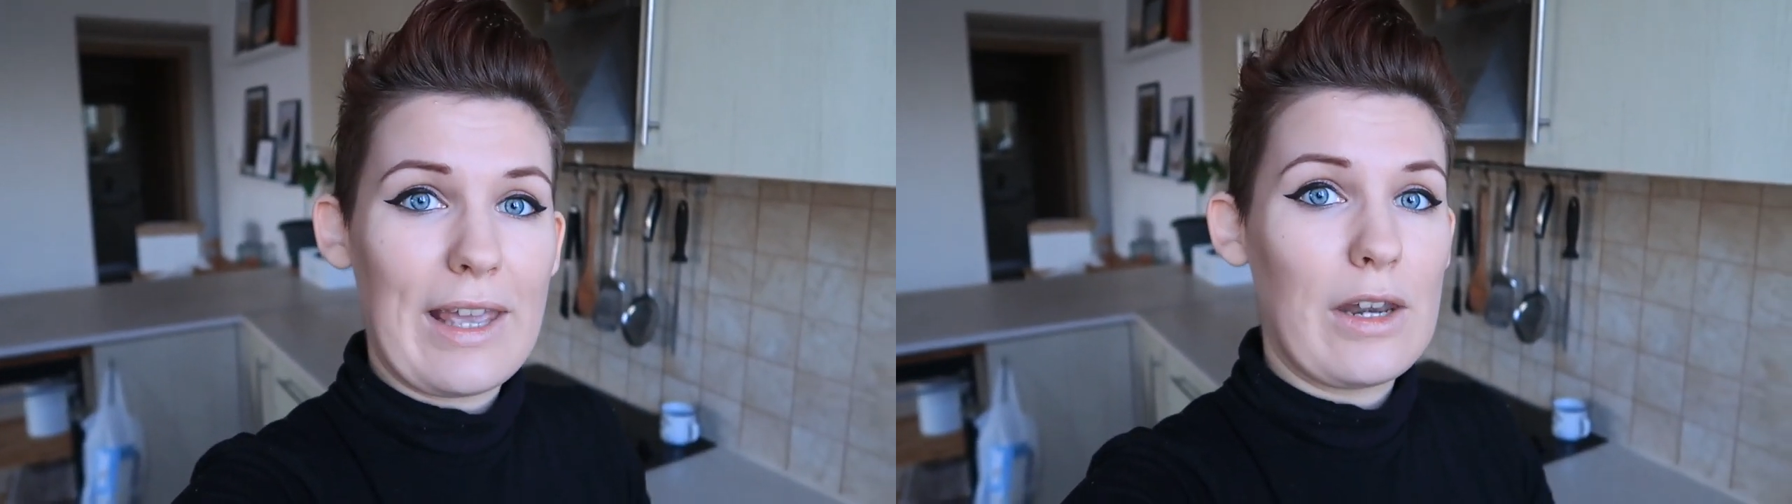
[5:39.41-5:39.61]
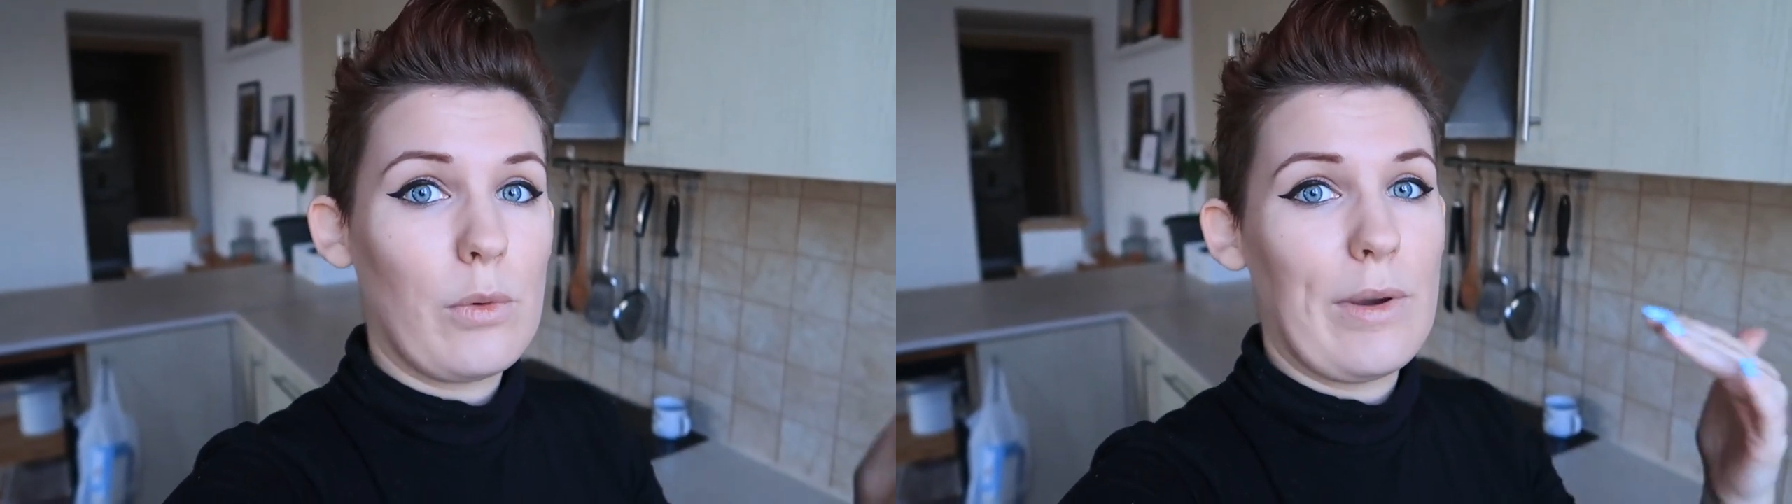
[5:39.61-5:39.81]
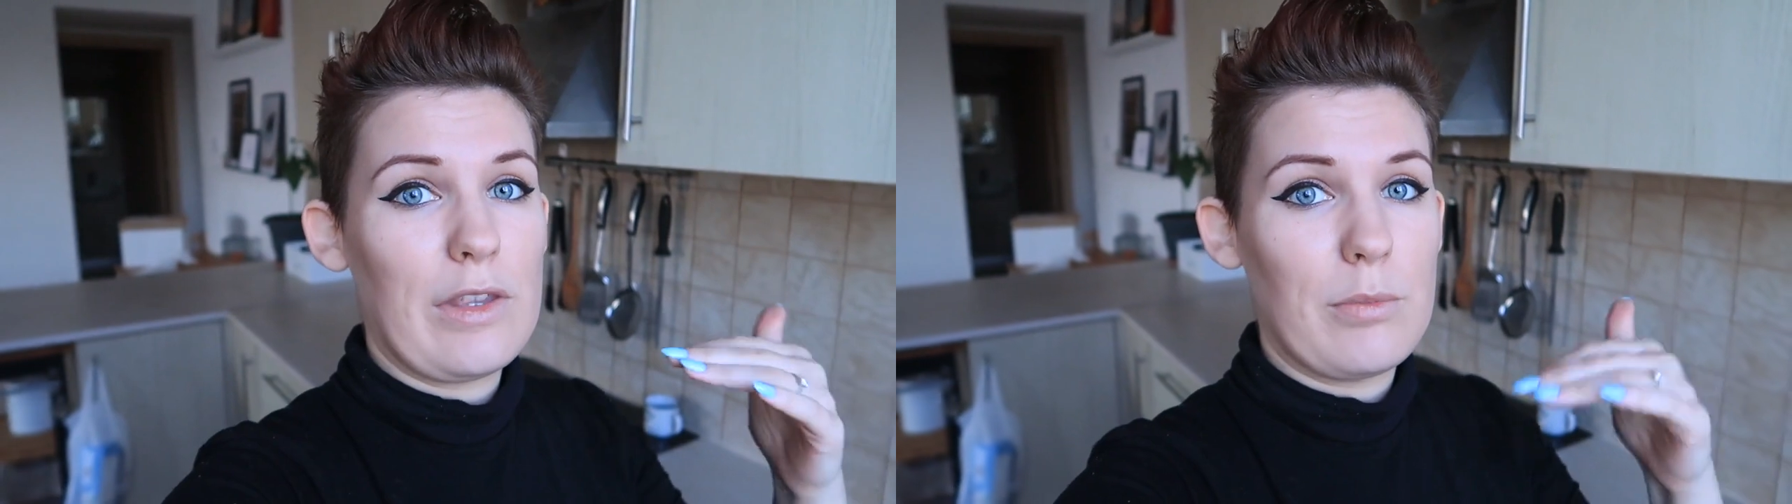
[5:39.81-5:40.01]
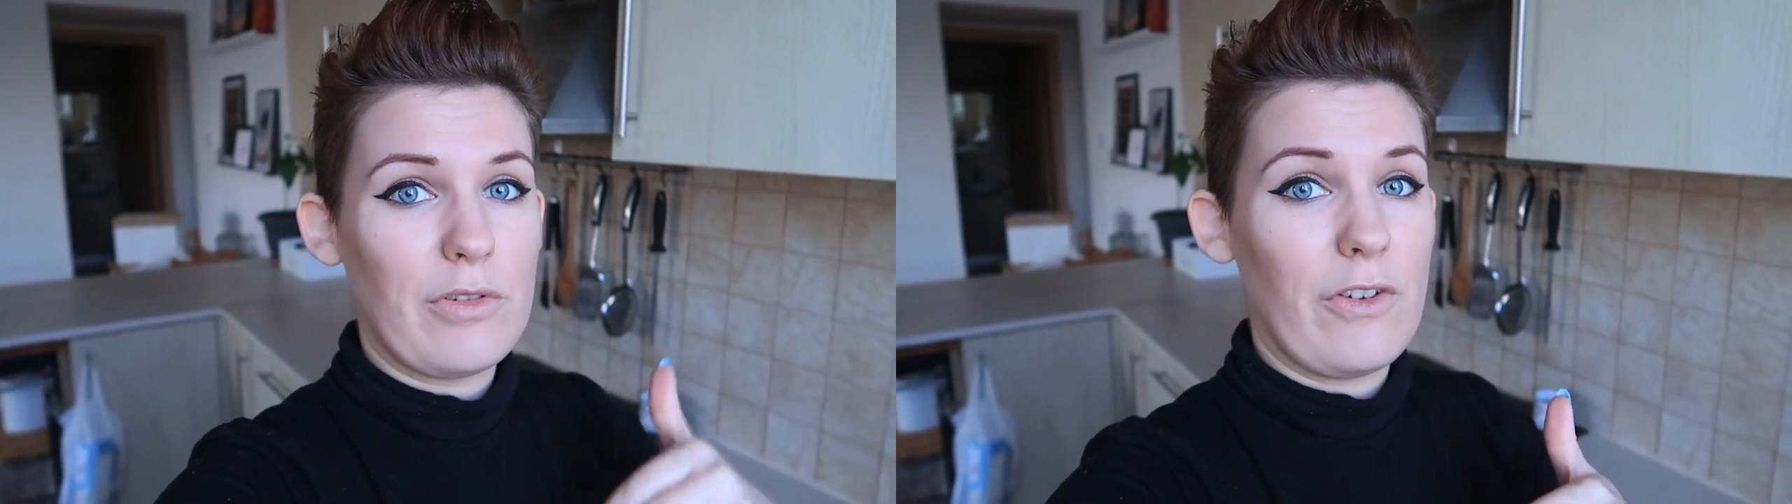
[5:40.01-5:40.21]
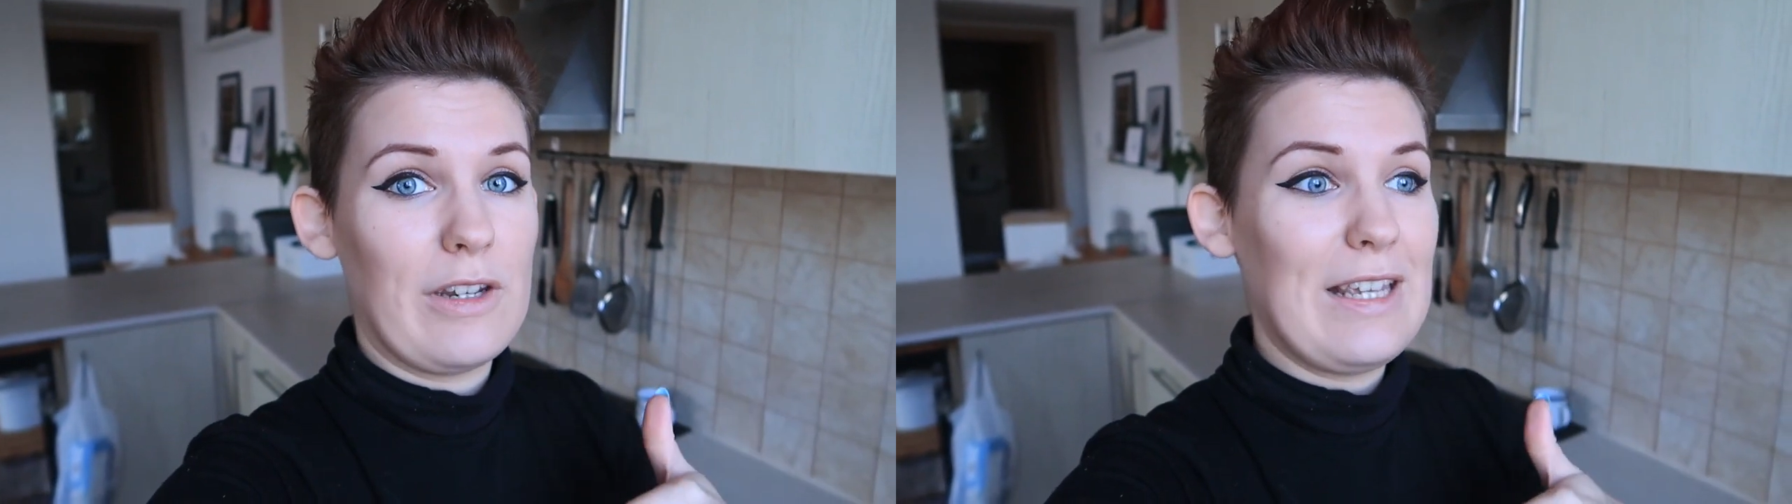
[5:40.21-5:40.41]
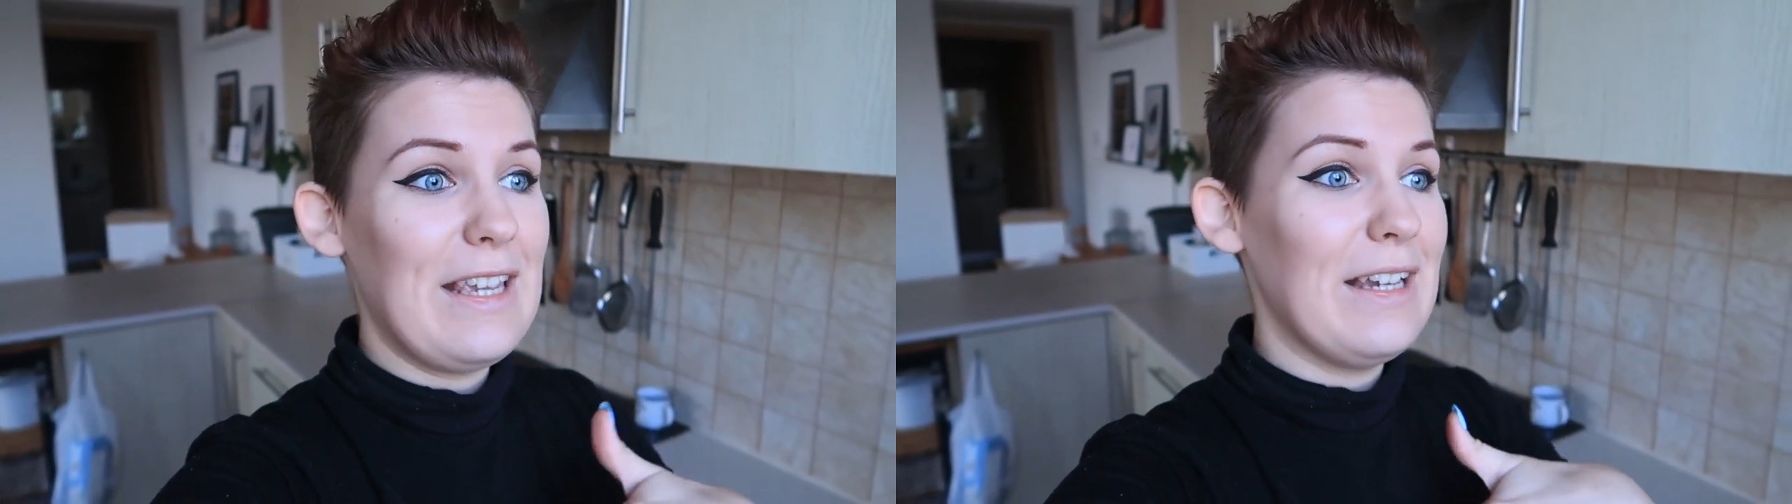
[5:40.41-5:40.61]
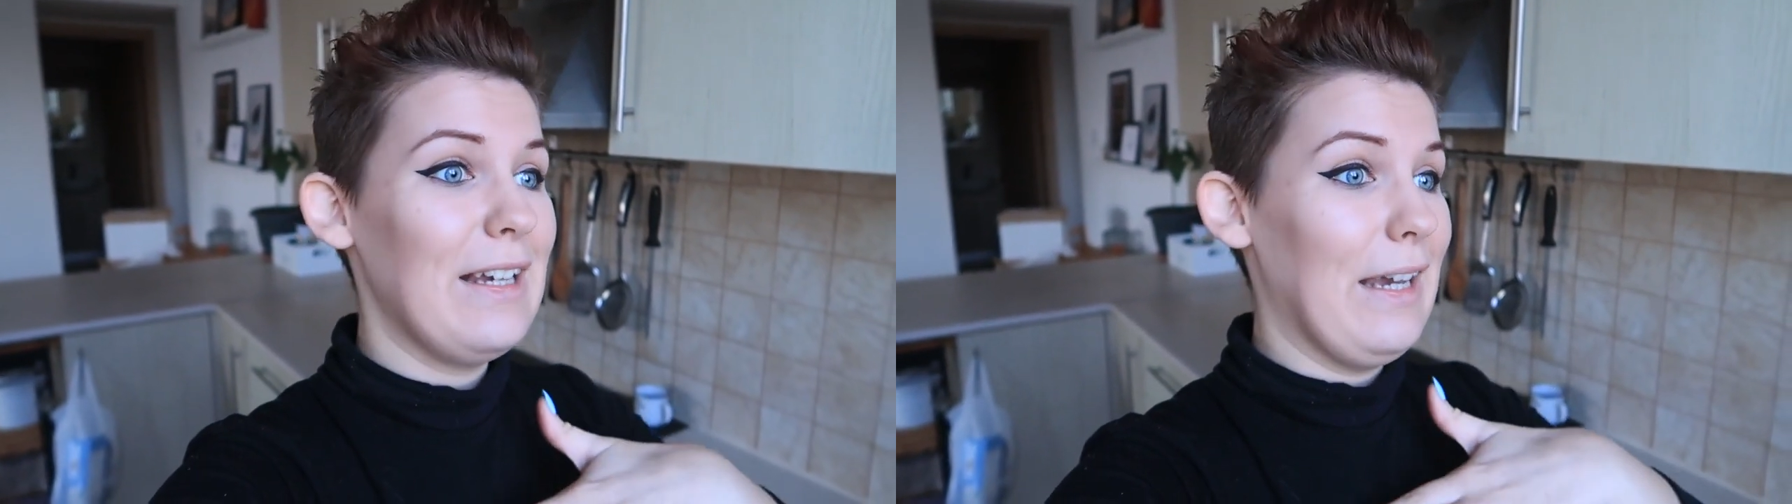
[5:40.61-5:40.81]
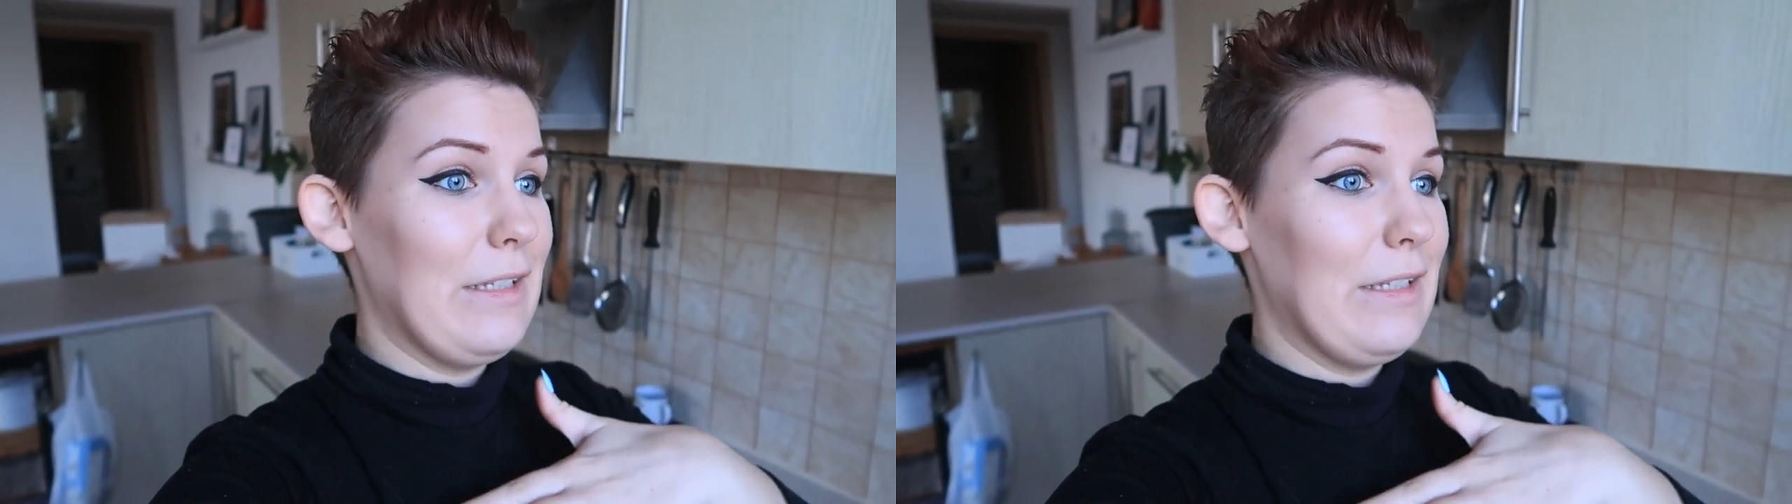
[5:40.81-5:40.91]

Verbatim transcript: again or whether you preferred it here,